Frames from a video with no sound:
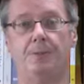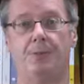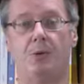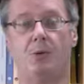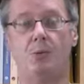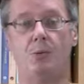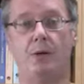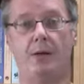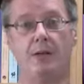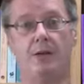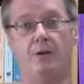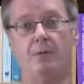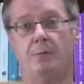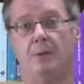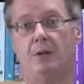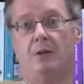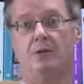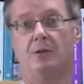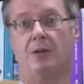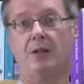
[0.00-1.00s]
the way you've
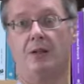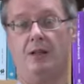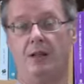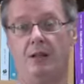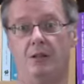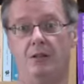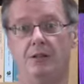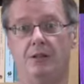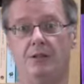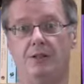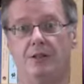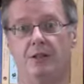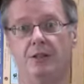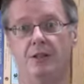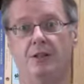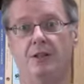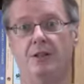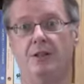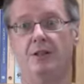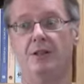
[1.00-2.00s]
been learning English